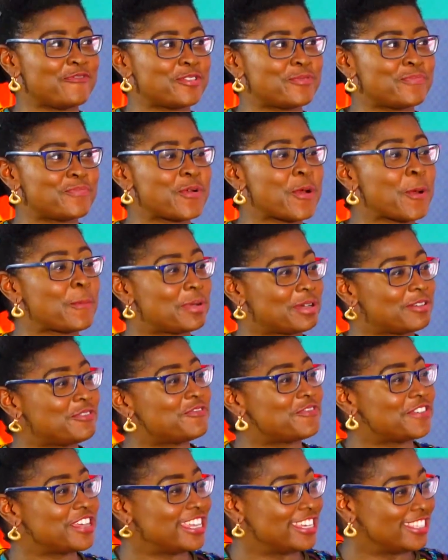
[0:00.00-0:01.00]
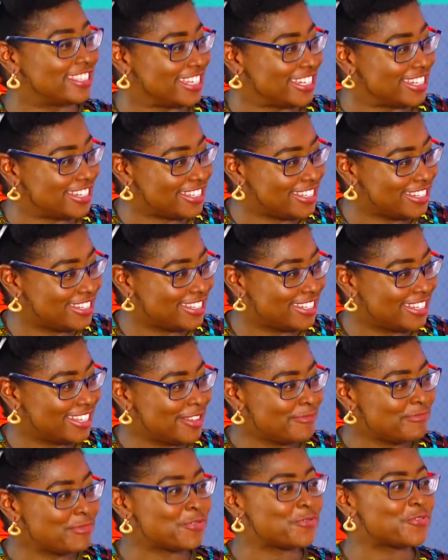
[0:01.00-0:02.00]
ever proper failure,
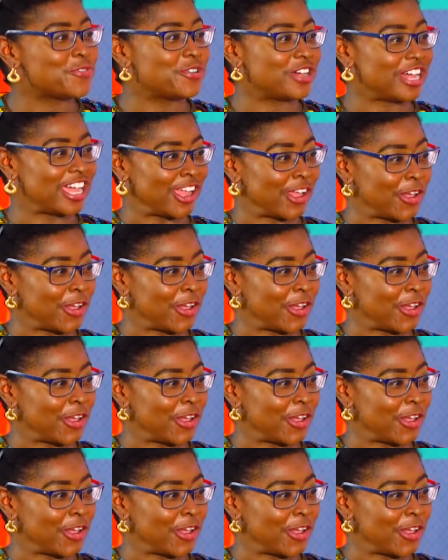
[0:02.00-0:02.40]
before